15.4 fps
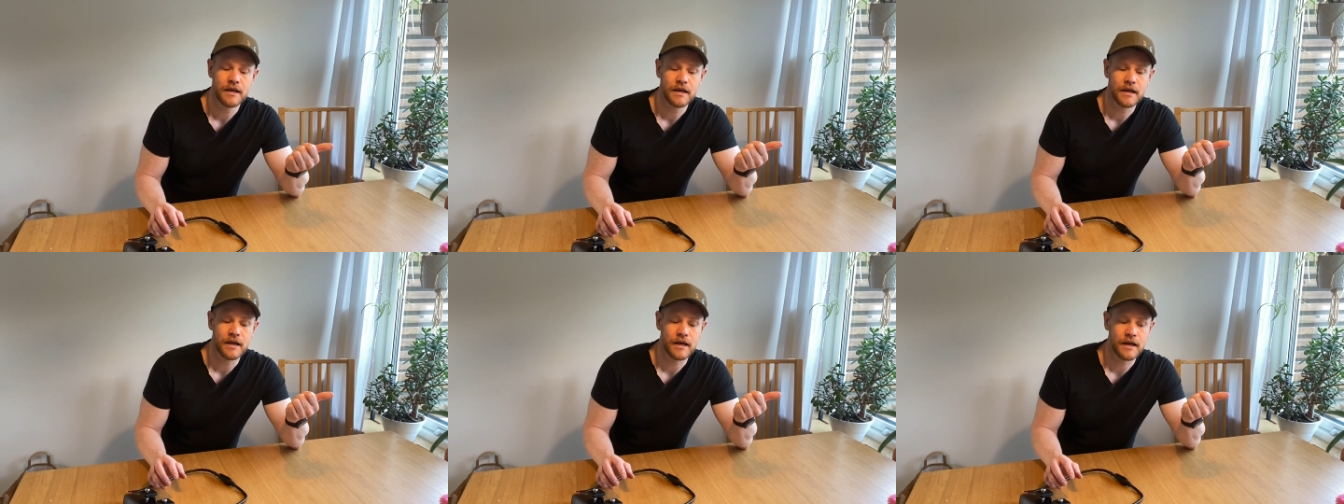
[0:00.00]

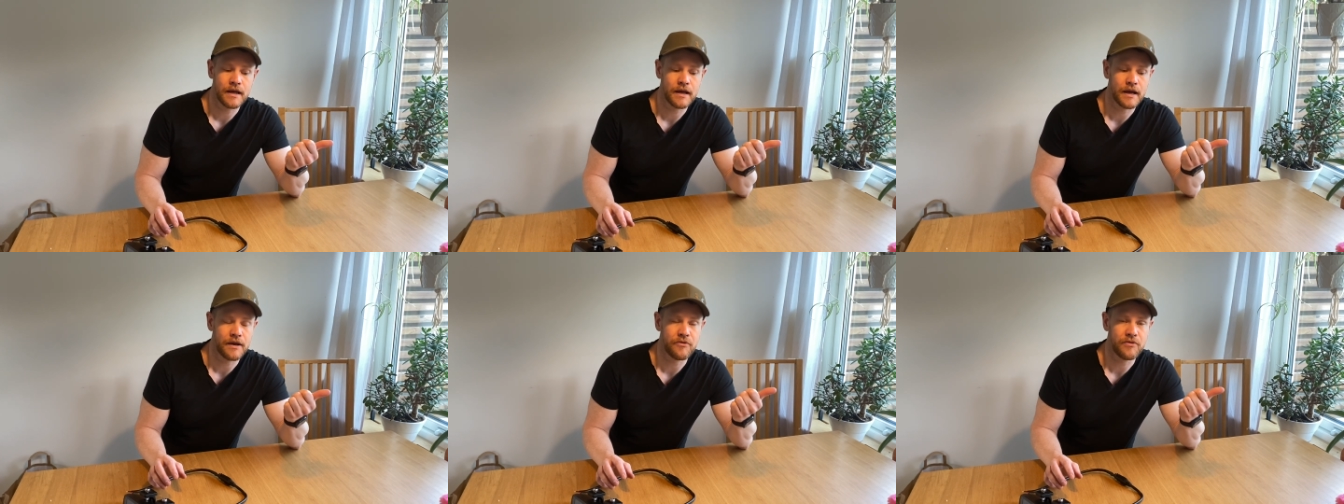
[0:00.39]

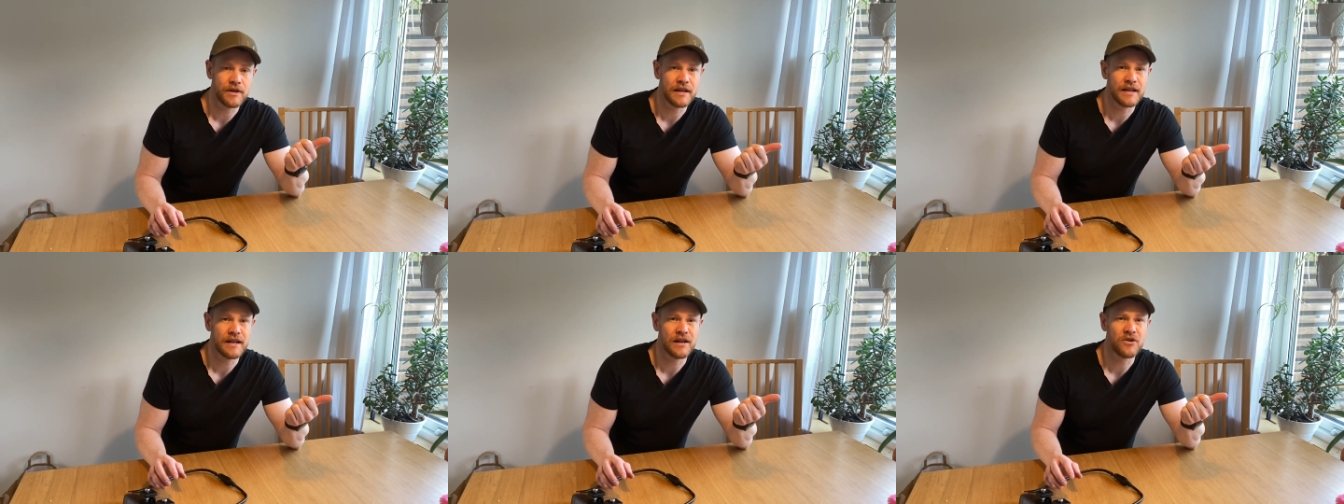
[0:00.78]
I
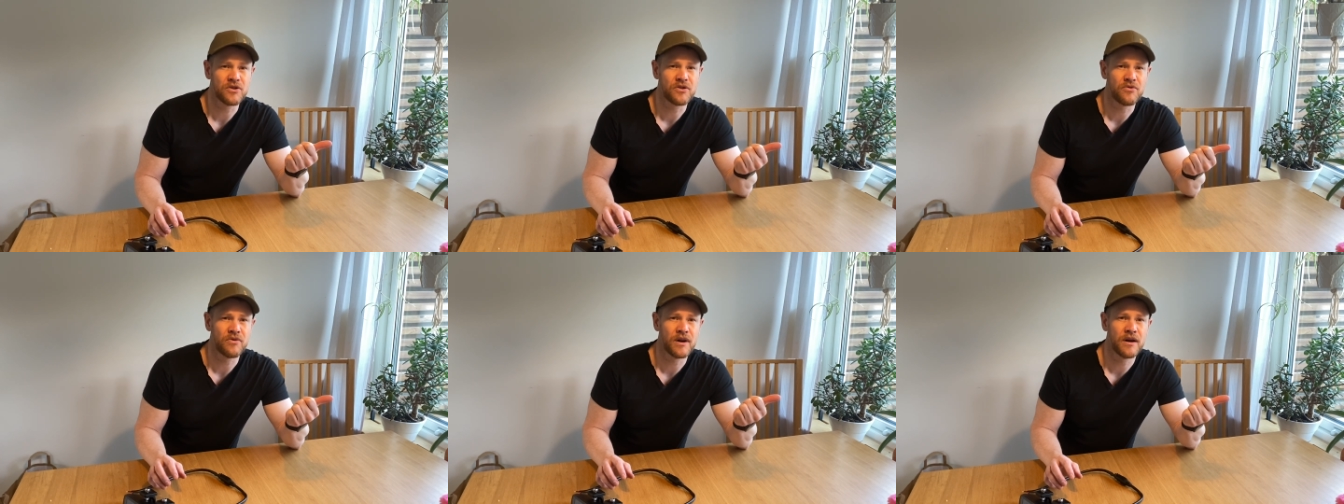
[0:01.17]
really looked
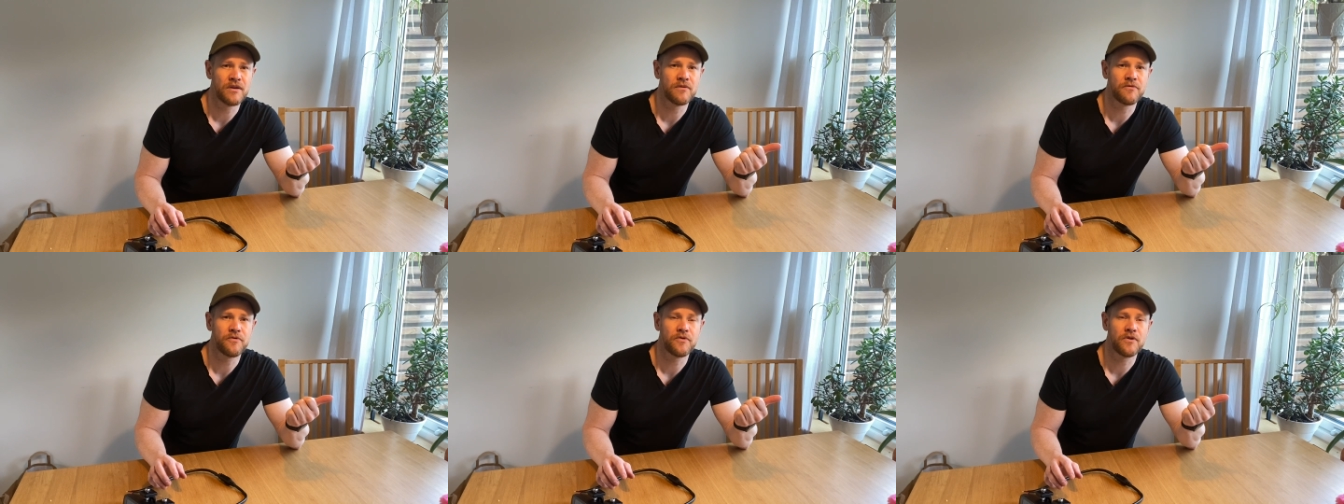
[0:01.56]

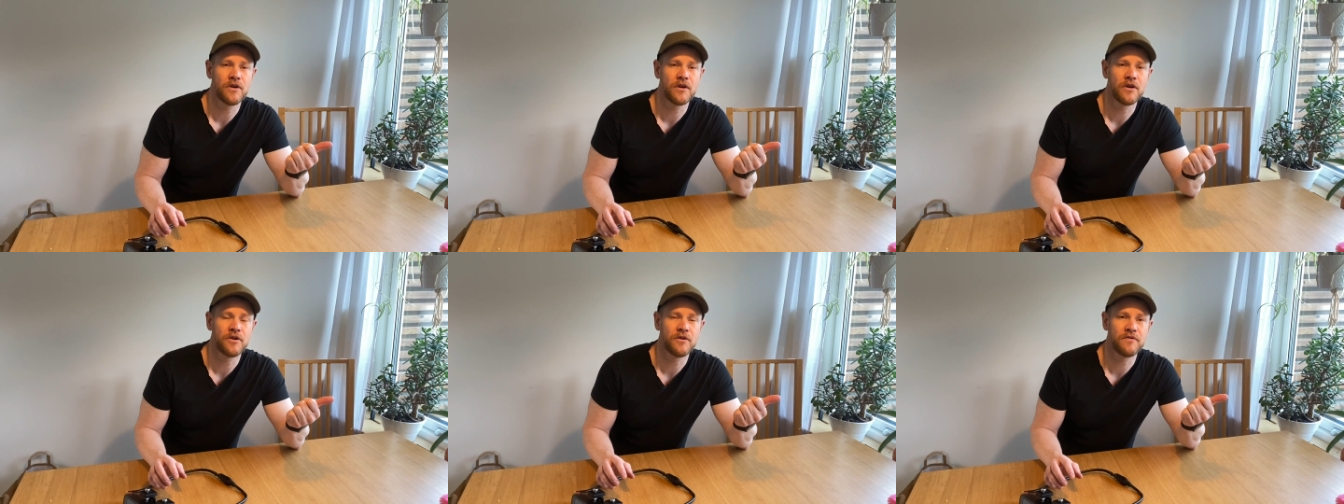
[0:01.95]
around for a
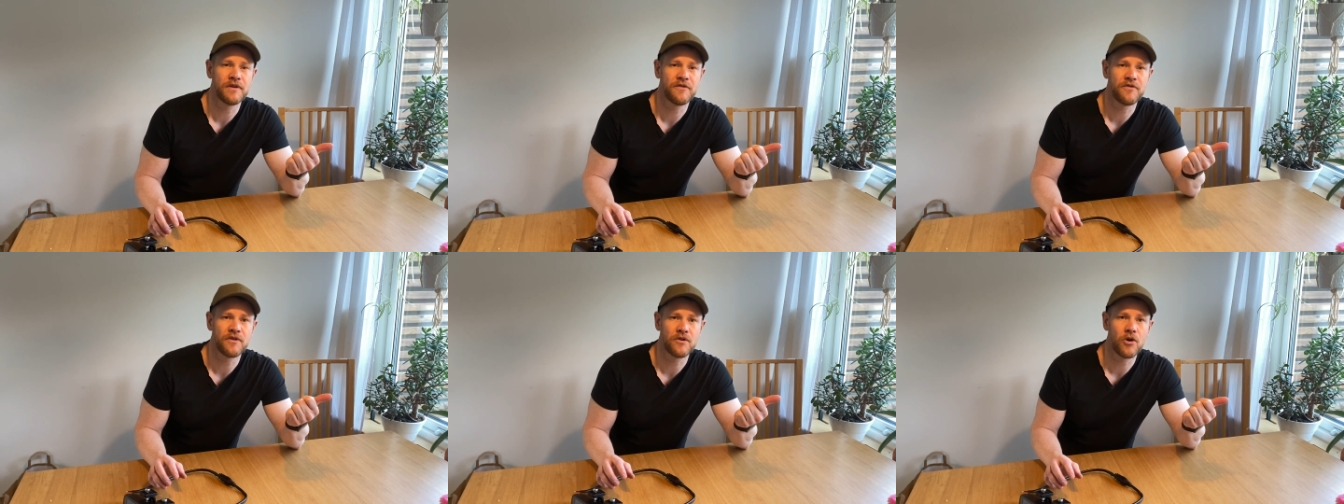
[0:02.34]
lot of
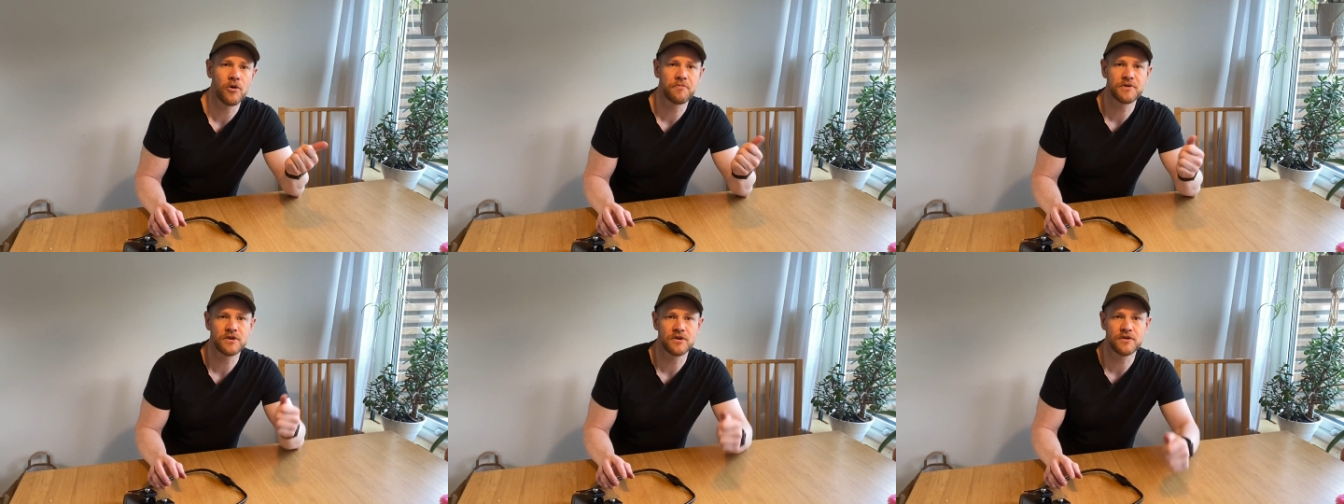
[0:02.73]
different
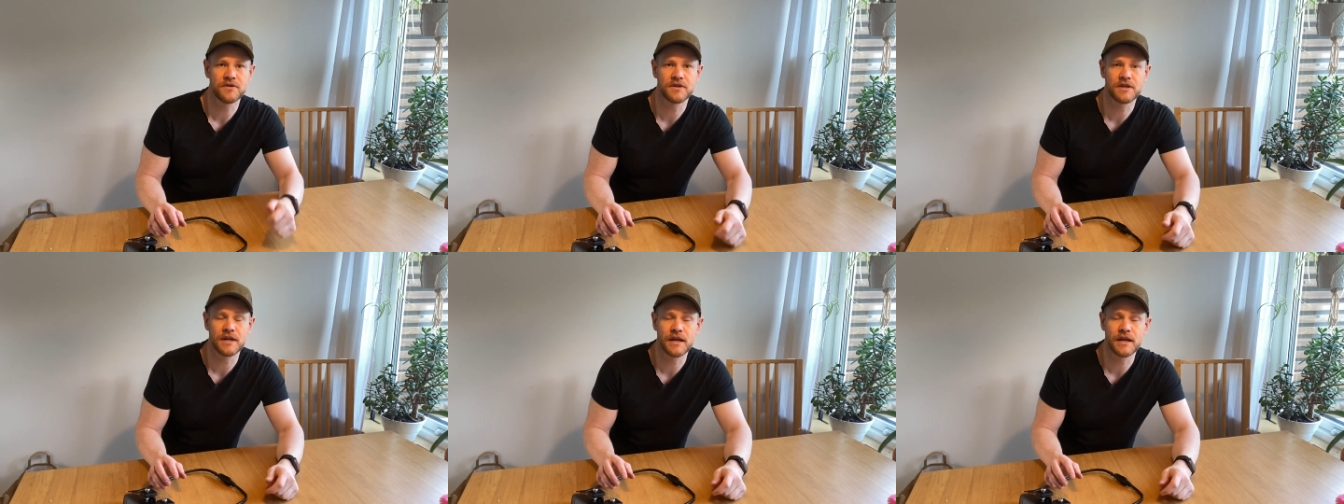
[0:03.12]
options,